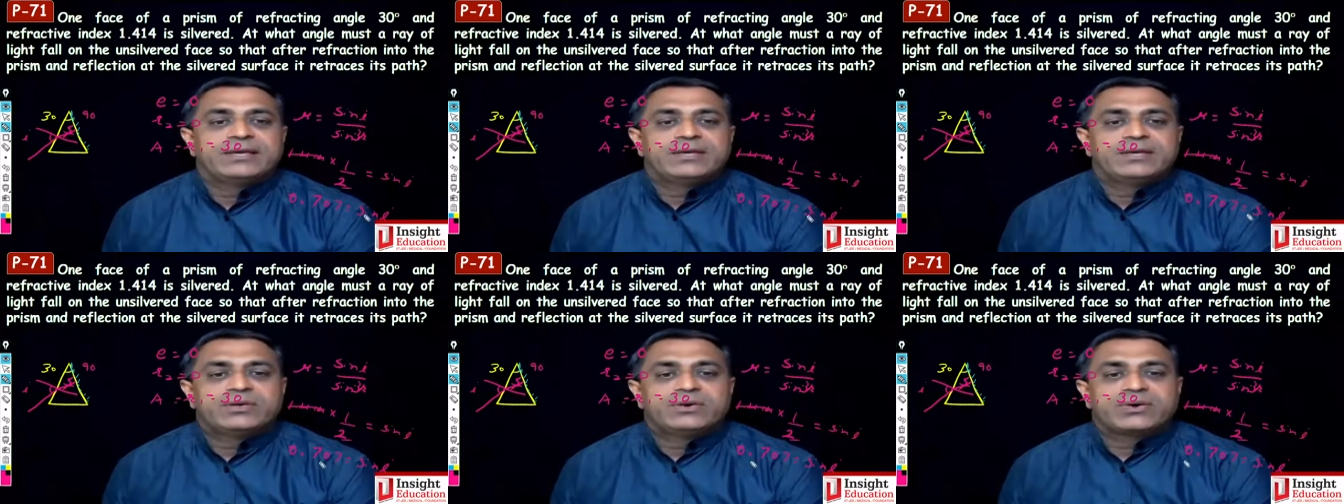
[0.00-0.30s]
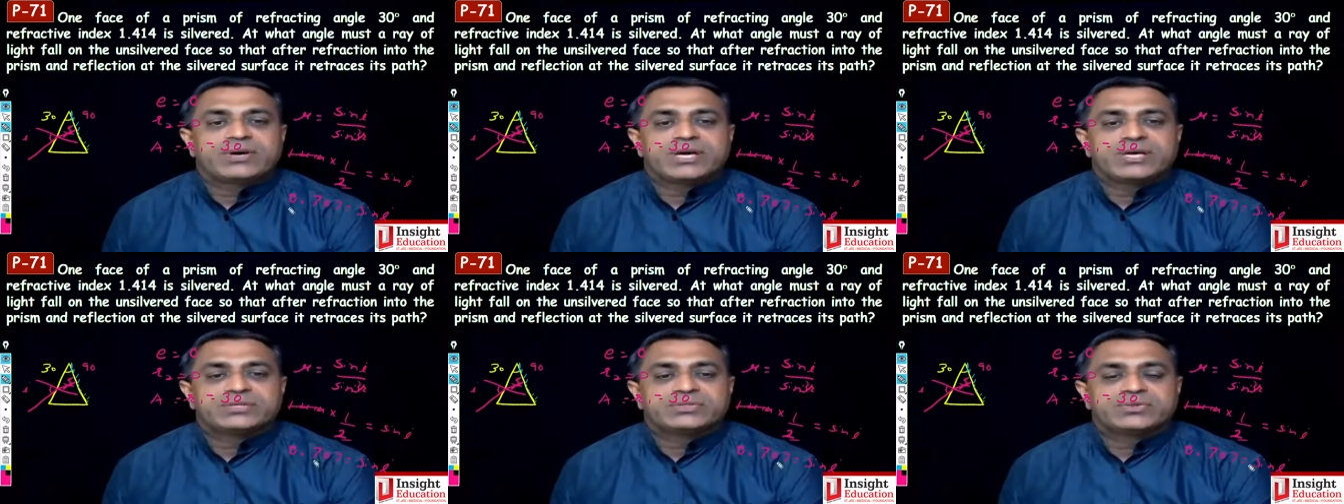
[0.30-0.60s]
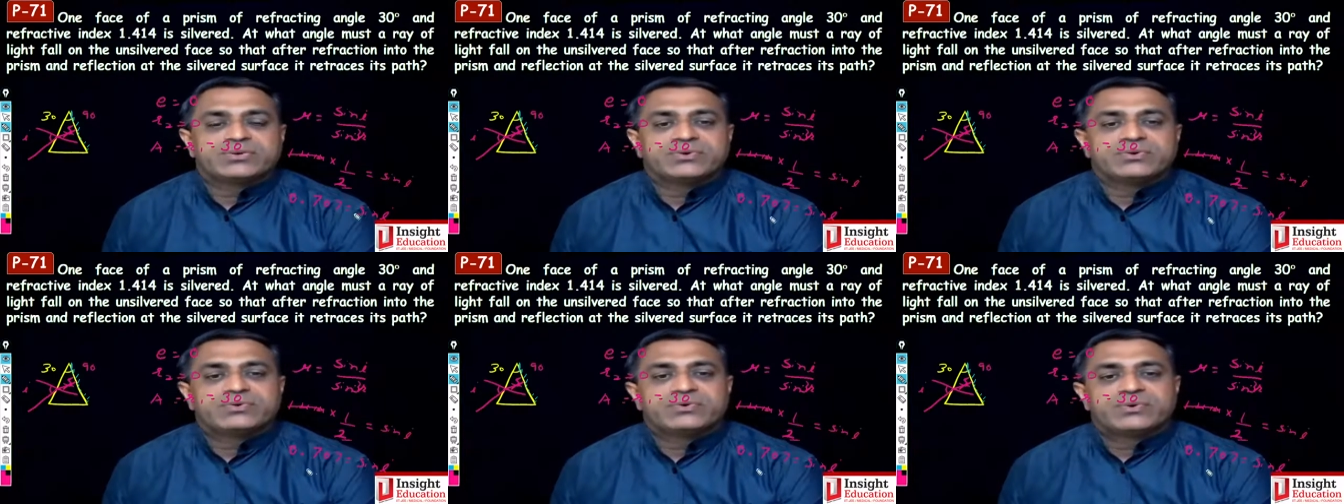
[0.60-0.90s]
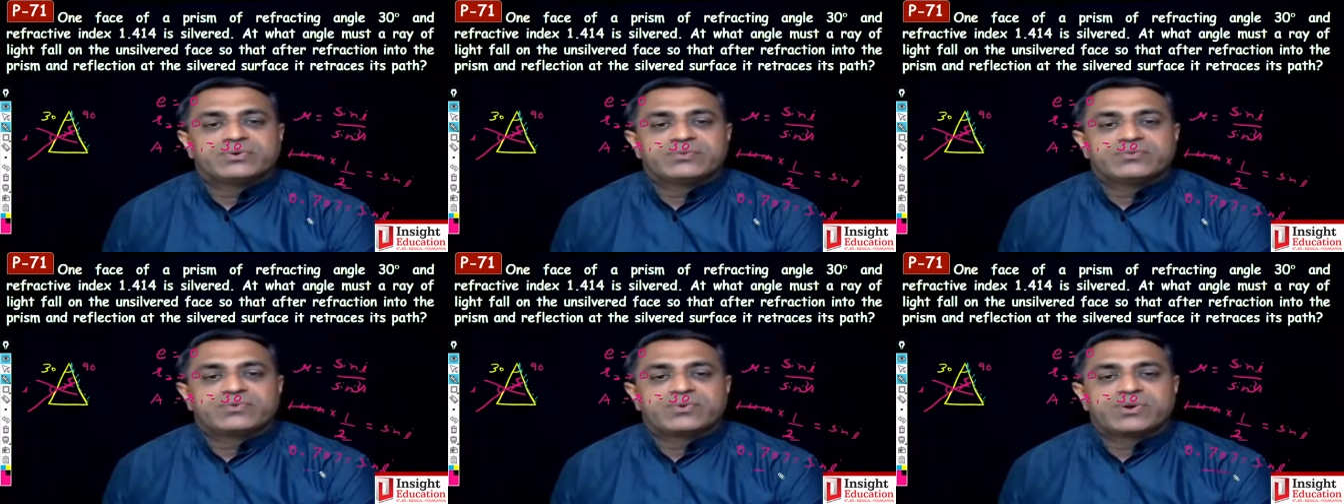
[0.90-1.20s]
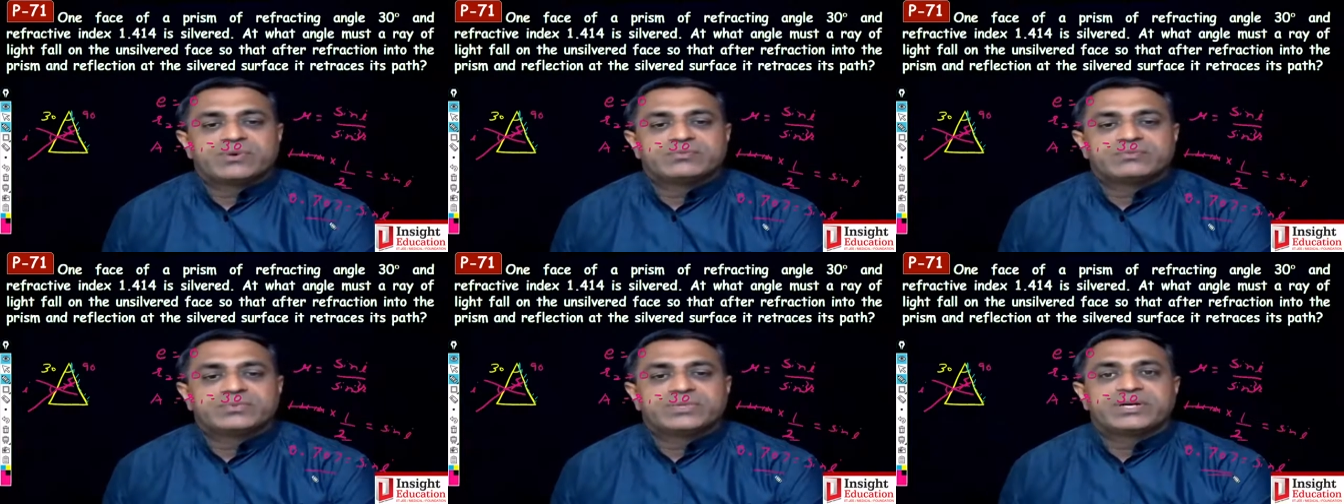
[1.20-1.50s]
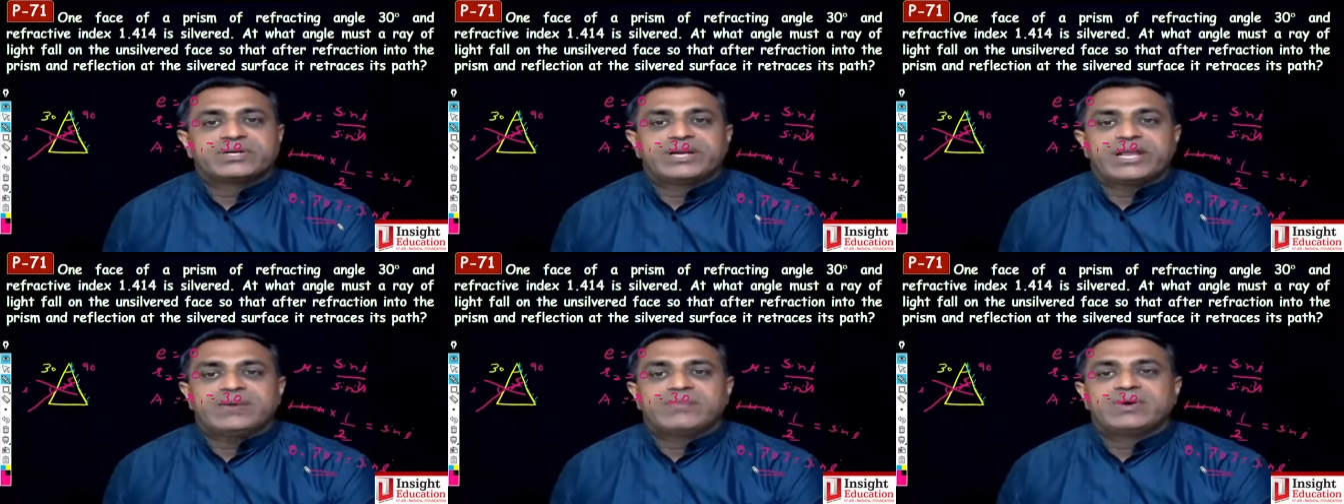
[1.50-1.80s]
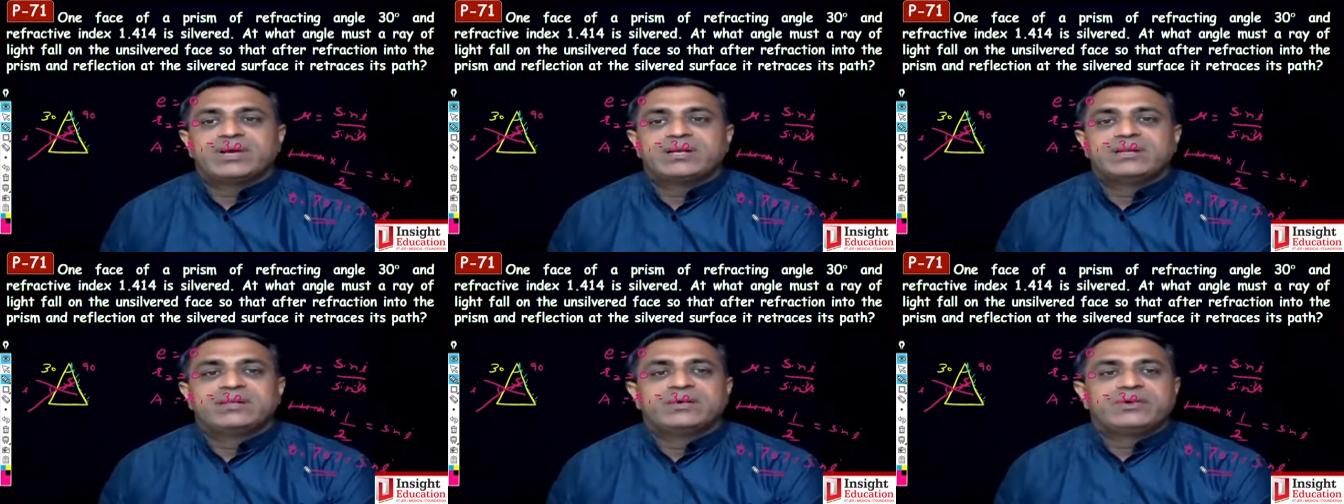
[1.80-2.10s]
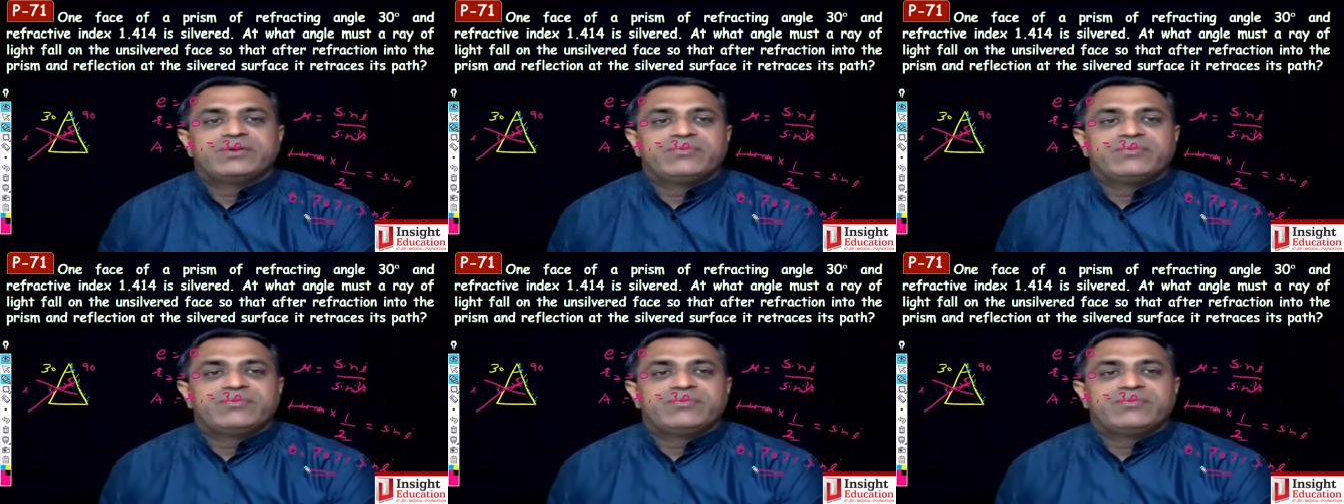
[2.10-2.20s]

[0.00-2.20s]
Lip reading: Okay, so from the table